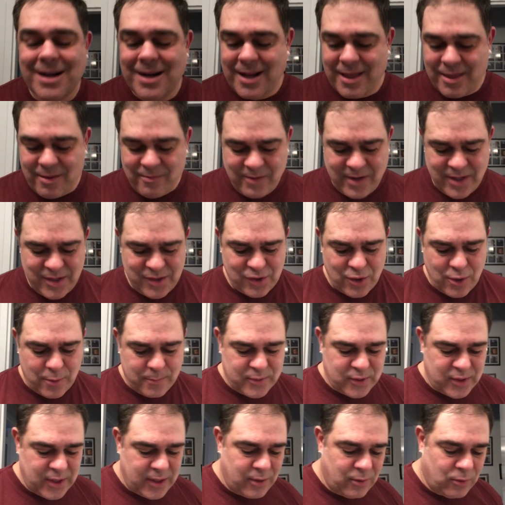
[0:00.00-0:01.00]
The three
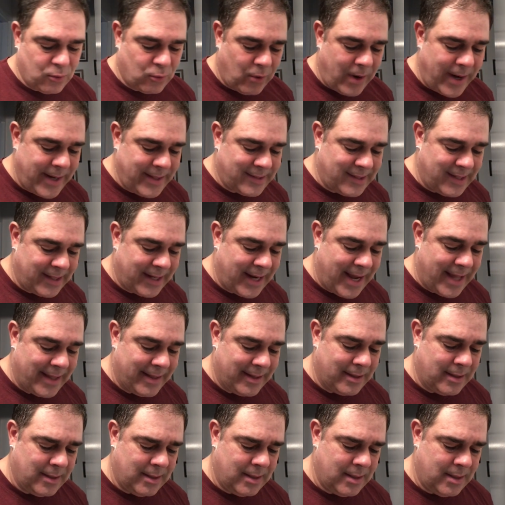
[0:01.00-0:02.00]
soaps did great
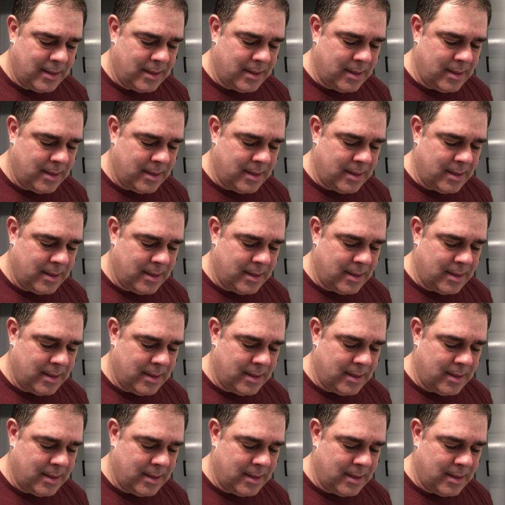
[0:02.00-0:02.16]
together.